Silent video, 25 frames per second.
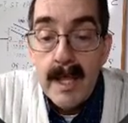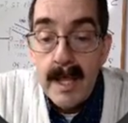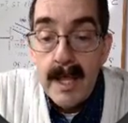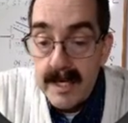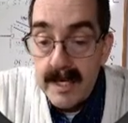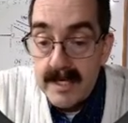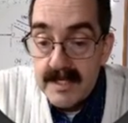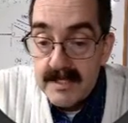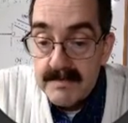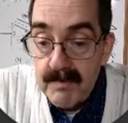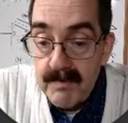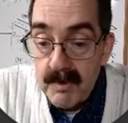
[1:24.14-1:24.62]

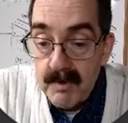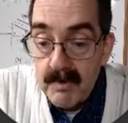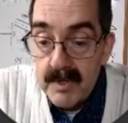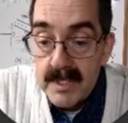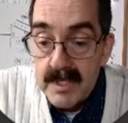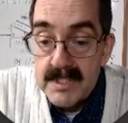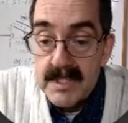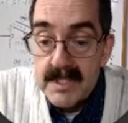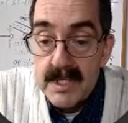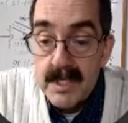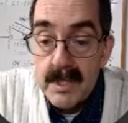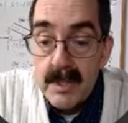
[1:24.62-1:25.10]

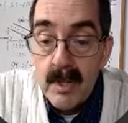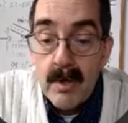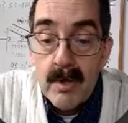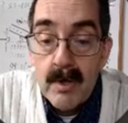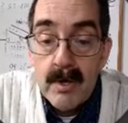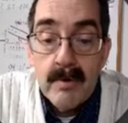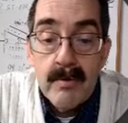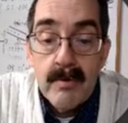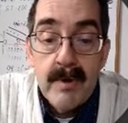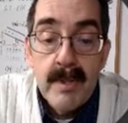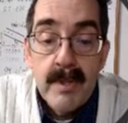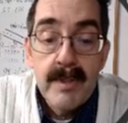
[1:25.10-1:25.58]
Exponents and
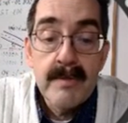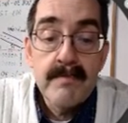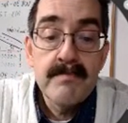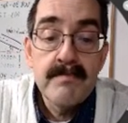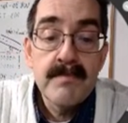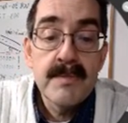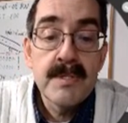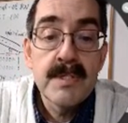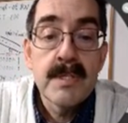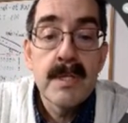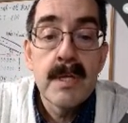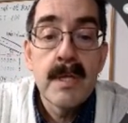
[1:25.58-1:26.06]

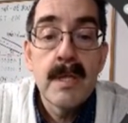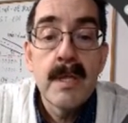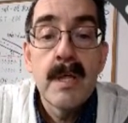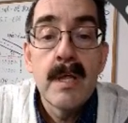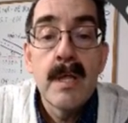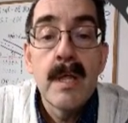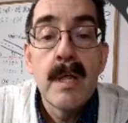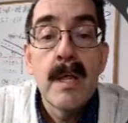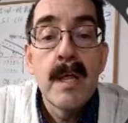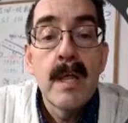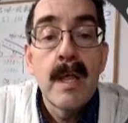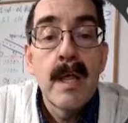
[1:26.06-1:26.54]
Logarithms,
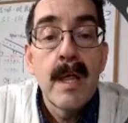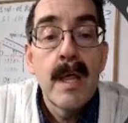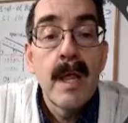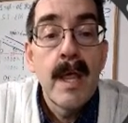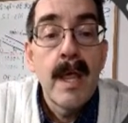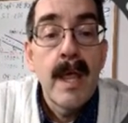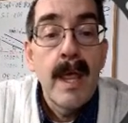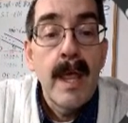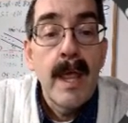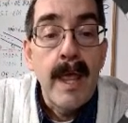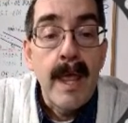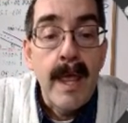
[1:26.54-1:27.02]

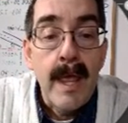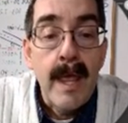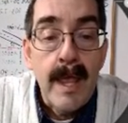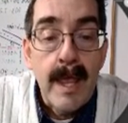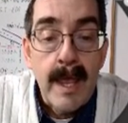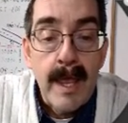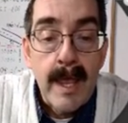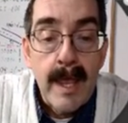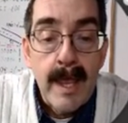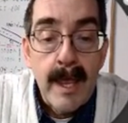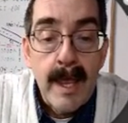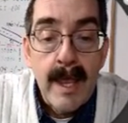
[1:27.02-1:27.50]

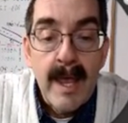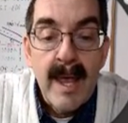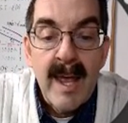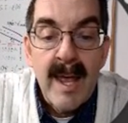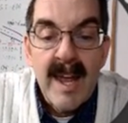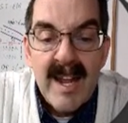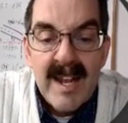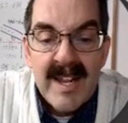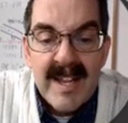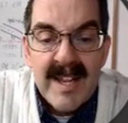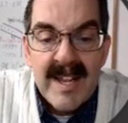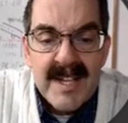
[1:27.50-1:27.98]

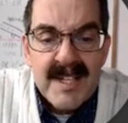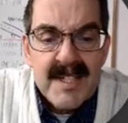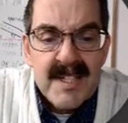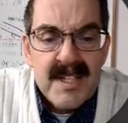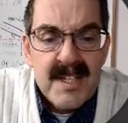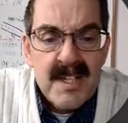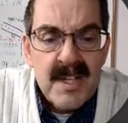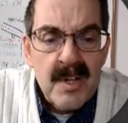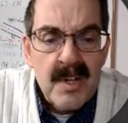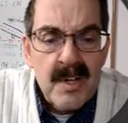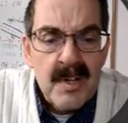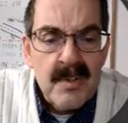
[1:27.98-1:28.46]
and let's
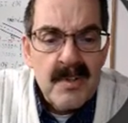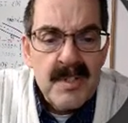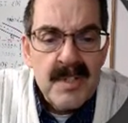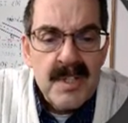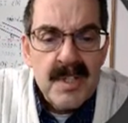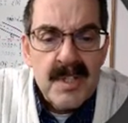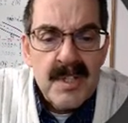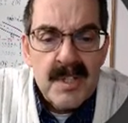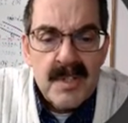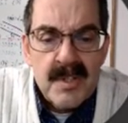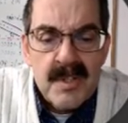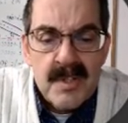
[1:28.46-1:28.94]
go
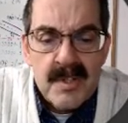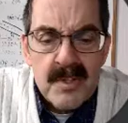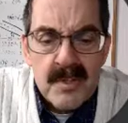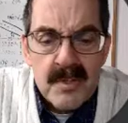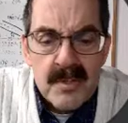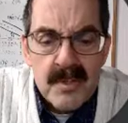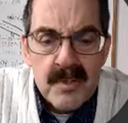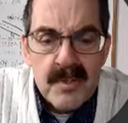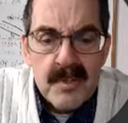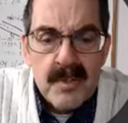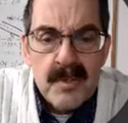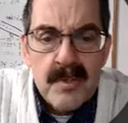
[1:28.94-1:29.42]

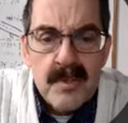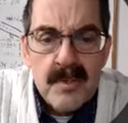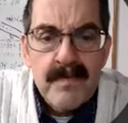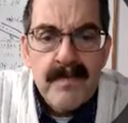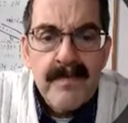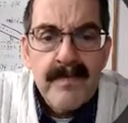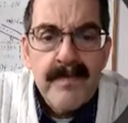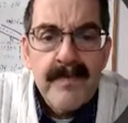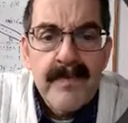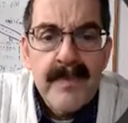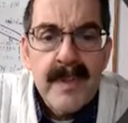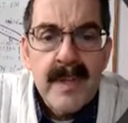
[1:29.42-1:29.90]
to
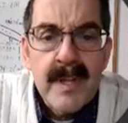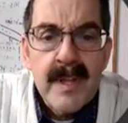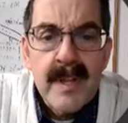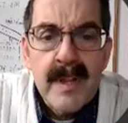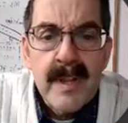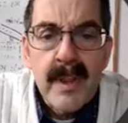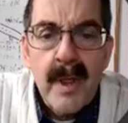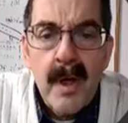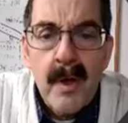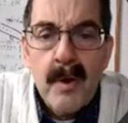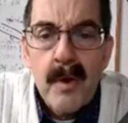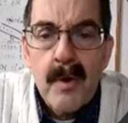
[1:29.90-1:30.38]

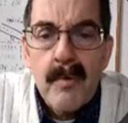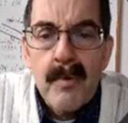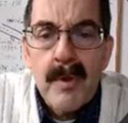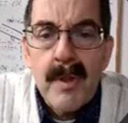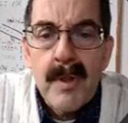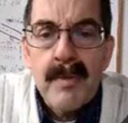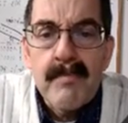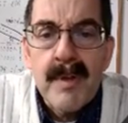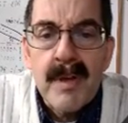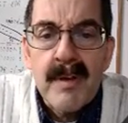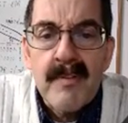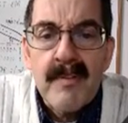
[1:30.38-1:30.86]

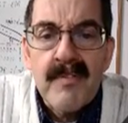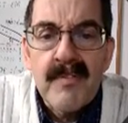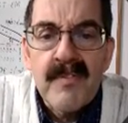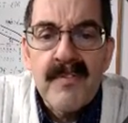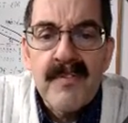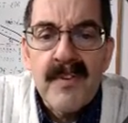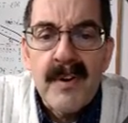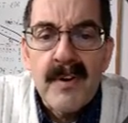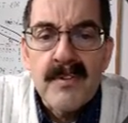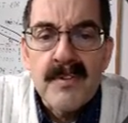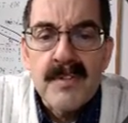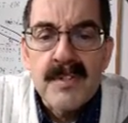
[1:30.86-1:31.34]
Logarithmic
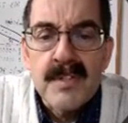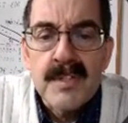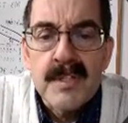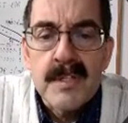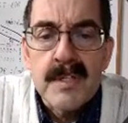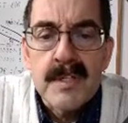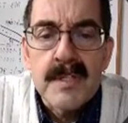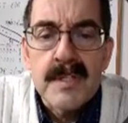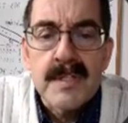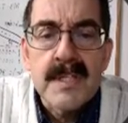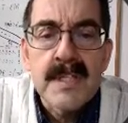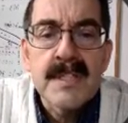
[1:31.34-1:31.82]

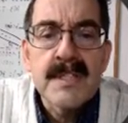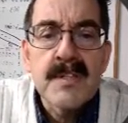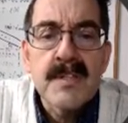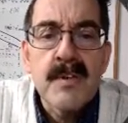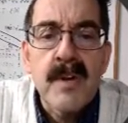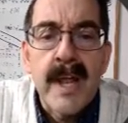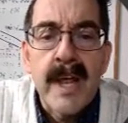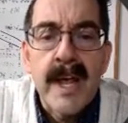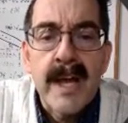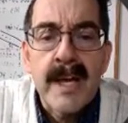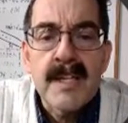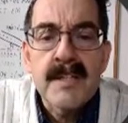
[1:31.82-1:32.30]
Functions. Let's go
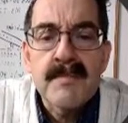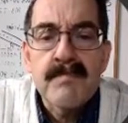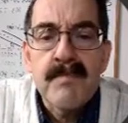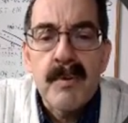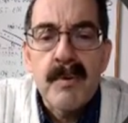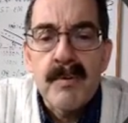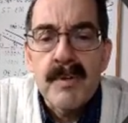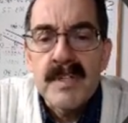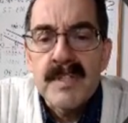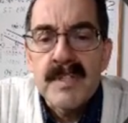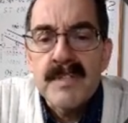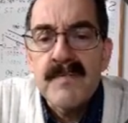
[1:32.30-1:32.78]
to
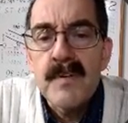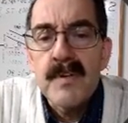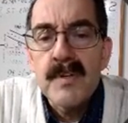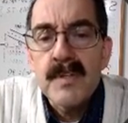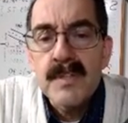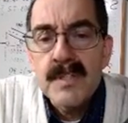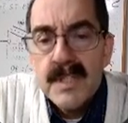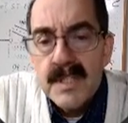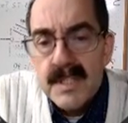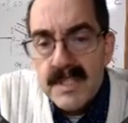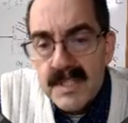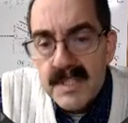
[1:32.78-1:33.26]
Exponents
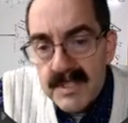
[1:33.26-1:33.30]
first because